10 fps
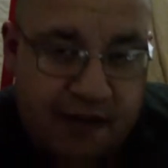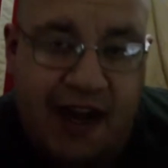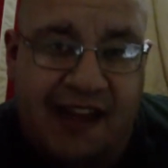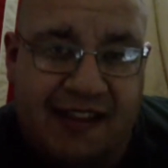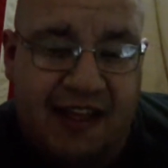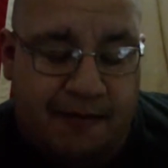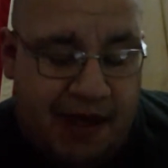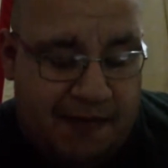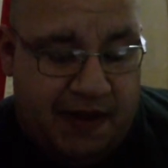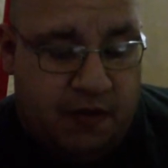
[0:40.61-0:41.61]
I think
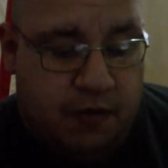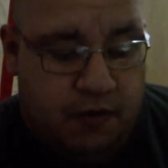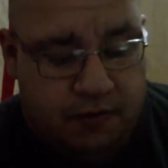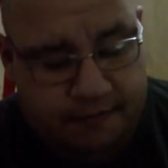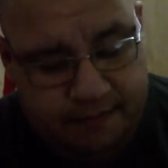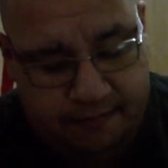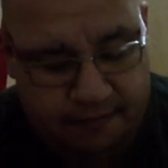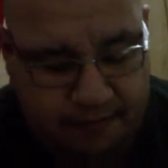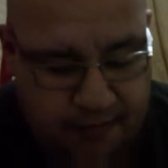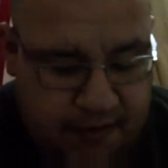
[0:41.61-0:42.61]
might be cool,
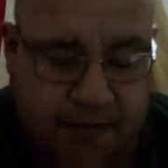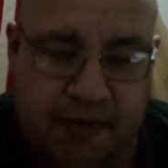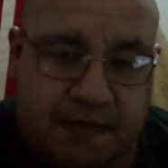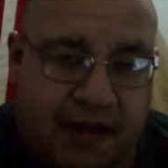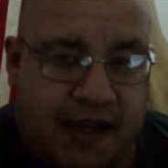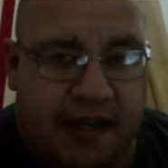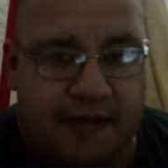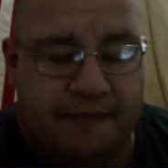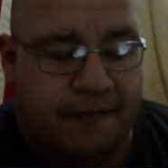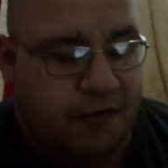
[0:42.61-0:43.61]
someone might hate
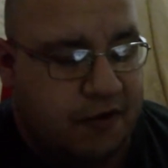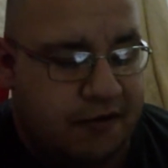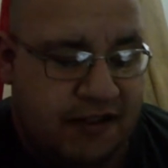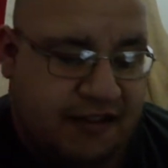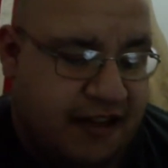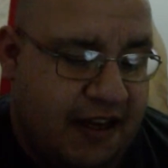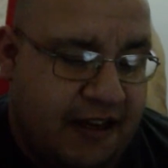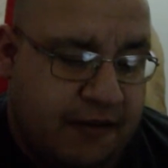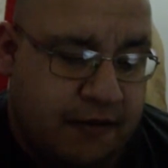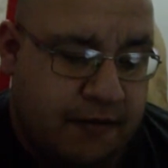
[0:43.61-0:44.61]
or
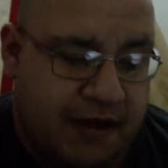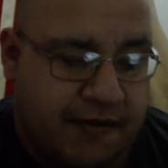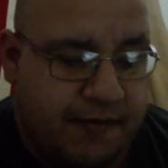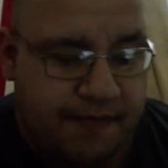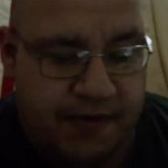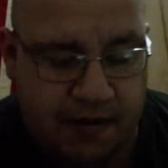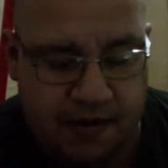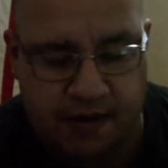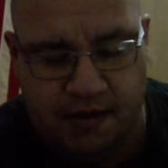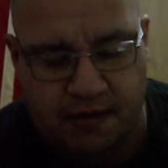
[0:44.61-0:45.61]
dislike or whatever.
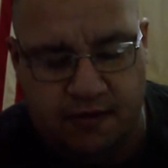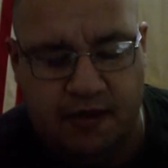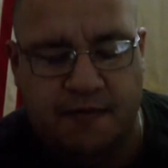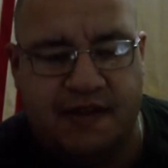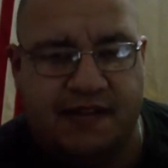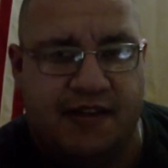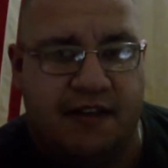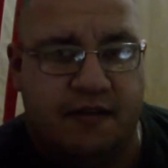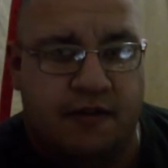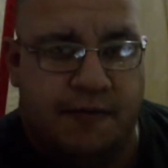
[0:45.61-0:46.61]
So everybody's
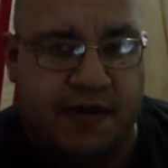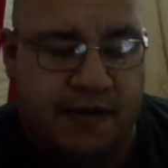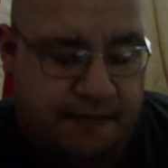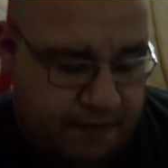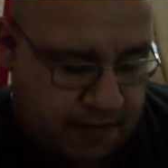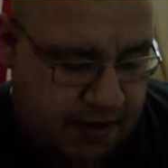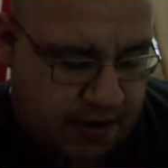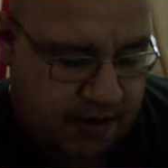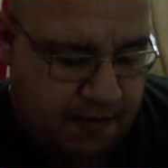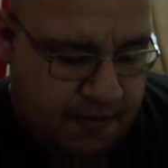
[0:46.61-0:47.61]
entitled to their opinion.
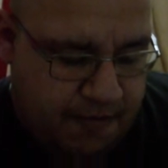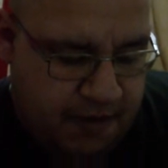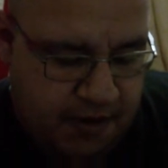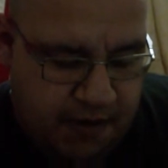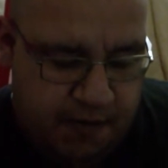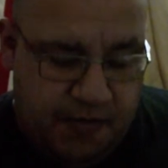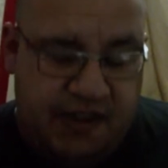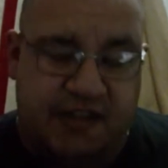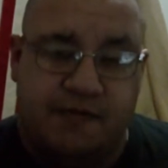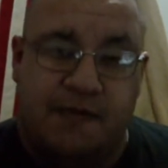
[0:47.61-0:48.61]
But
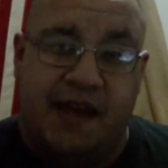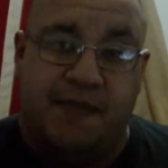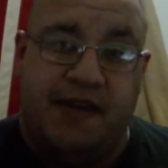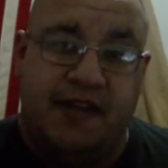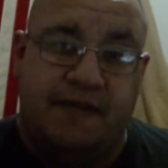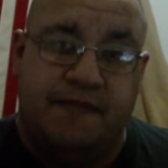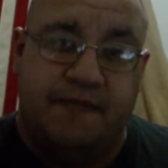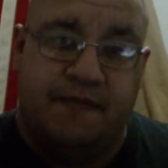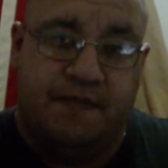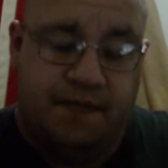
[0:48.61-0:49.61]
this is my opinion.
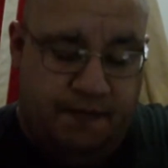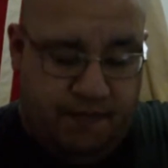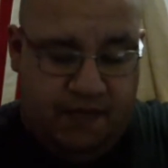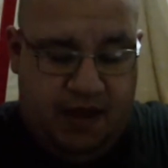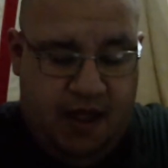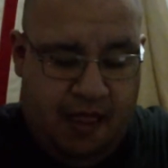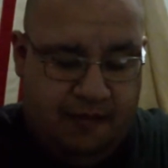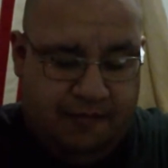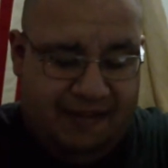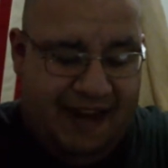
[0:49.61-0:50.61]

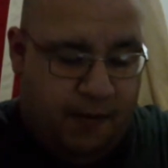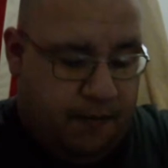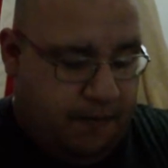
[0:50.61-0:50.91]
Now,